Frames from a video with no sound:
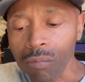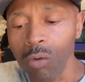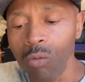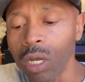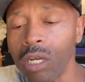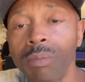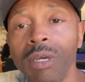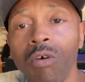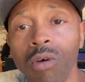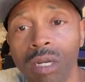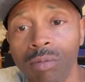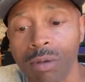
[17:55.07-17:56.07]
We're gonna be
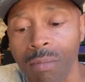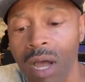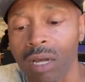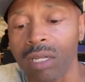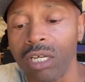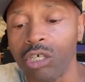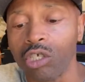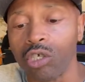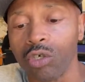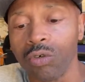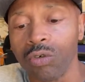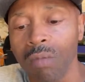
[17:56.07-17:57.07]
going up to Montclair
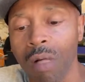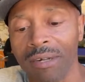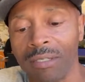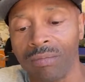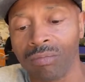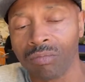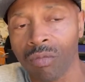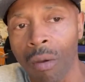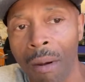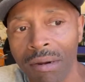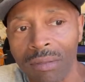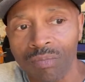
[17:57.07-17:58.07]
soon.
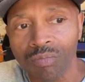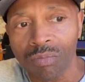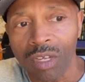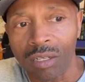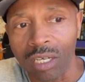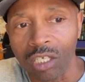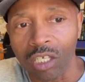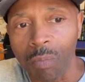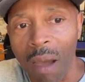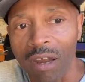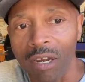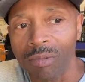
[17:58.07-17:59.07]
There's a
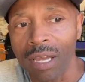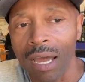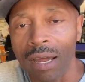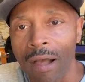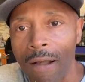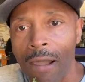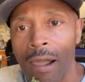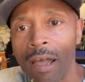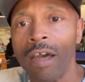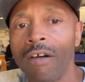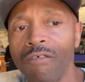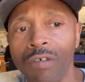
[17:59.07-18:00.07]
spot up there I, I
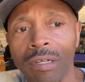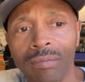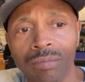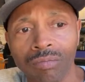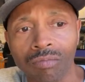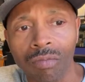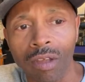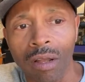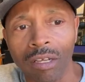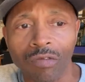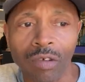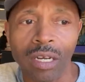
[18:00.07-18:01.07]
have.
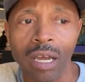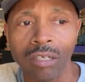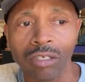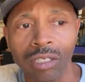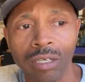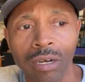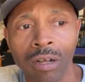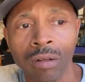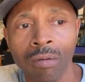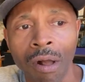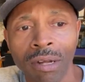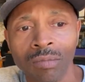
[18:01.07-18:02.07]
It's funny, actually, uh,
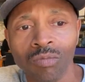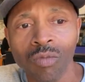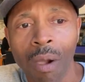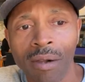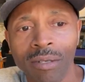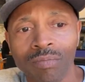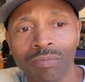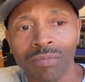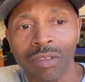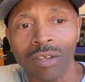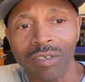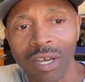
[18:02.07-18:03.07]

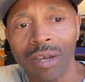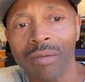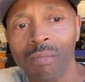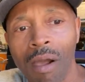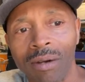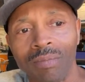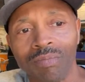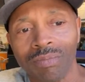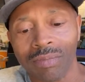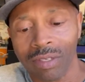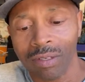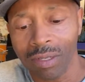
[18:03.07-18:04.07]
yeah,
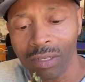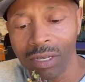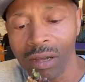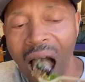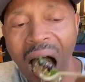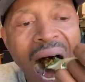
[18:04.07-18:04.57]
yeah.